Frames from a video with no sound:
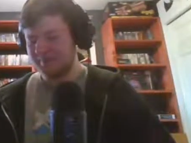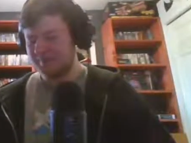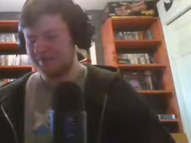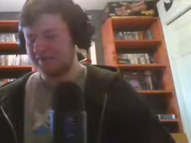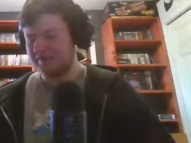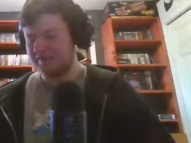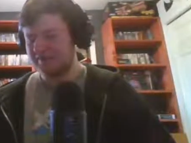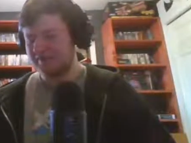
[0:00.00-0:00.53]

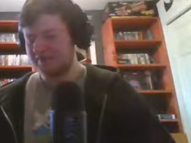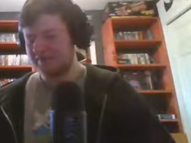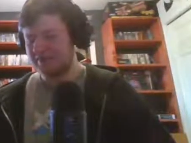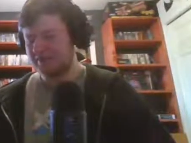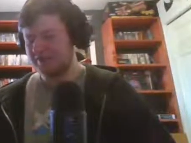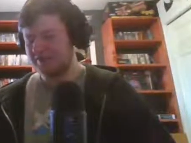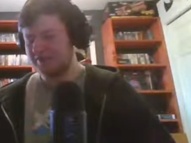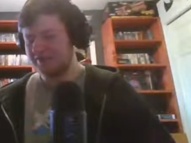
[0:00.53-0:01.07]
just
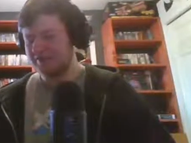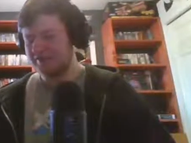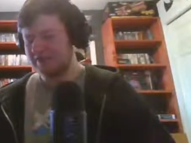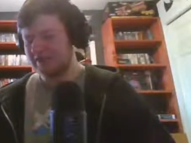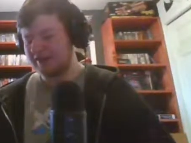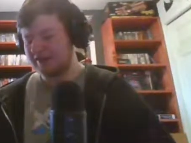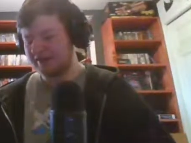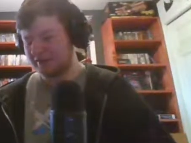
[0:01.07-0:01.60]

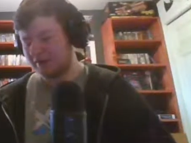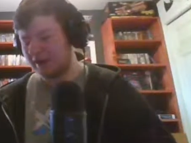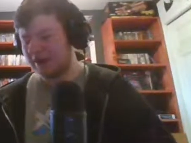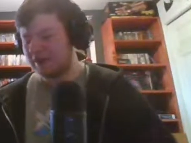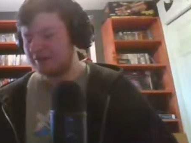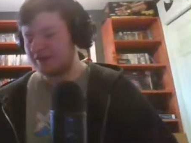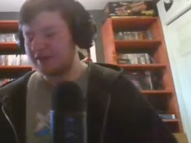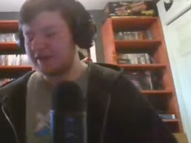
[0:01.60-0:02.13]
Jesus
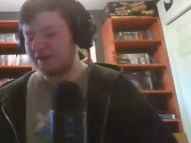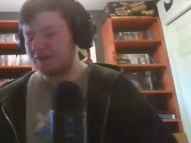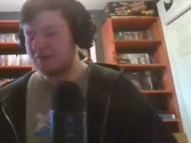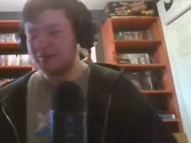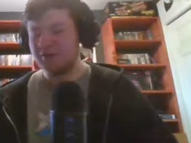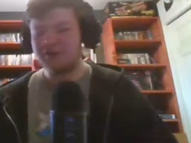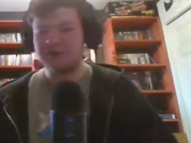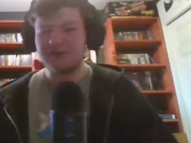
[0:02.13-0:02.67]
Christ Transformers.